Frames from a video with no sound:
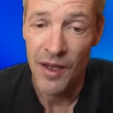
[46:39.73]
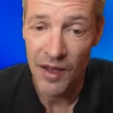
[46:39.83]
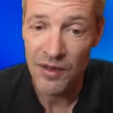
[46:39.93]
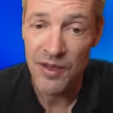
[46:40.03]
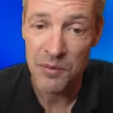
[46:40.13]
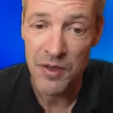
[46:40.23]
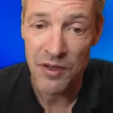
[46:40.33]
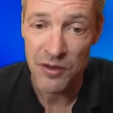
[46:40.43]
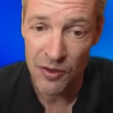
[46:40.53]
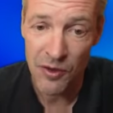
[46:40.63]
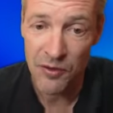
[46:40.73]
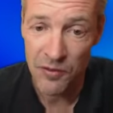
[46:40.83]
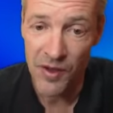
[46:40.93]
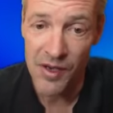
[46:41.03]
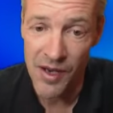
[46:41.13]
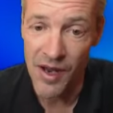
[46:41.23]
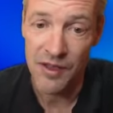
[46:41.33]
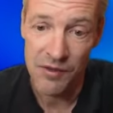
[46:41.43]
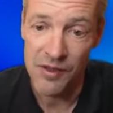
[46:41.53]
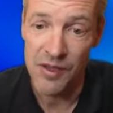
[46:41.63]
And these pieces are not very
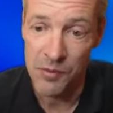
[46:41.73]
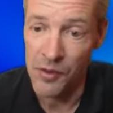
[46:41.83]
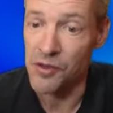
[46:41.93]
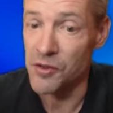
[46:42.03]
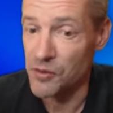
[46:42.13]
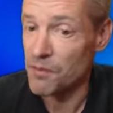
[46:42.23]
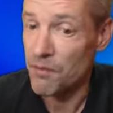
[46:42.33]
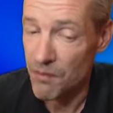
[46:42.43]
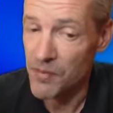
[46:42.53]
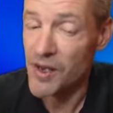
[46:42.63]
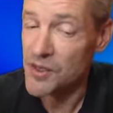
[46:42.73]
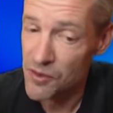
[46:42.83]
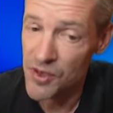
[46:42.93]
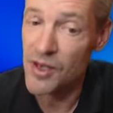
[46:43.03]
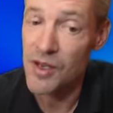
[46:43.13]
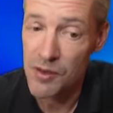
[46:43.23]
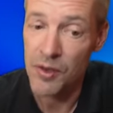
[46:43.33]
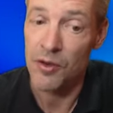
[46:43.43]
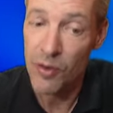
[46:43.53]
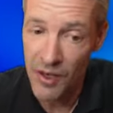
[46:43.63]
active at this point. So black is okay here,
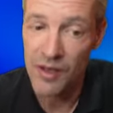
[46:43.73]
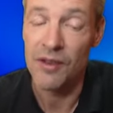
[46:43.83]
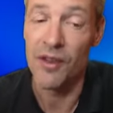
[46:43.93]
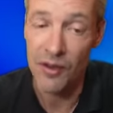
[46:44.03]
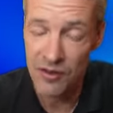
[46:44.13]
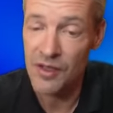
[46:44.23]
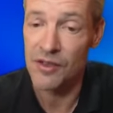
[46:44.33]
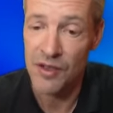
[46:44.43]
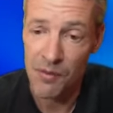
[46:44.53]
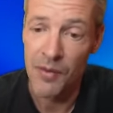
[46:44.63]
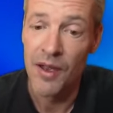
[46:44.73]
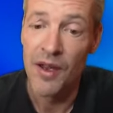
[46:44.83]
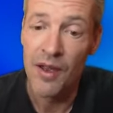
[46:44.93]
but okay, there are still some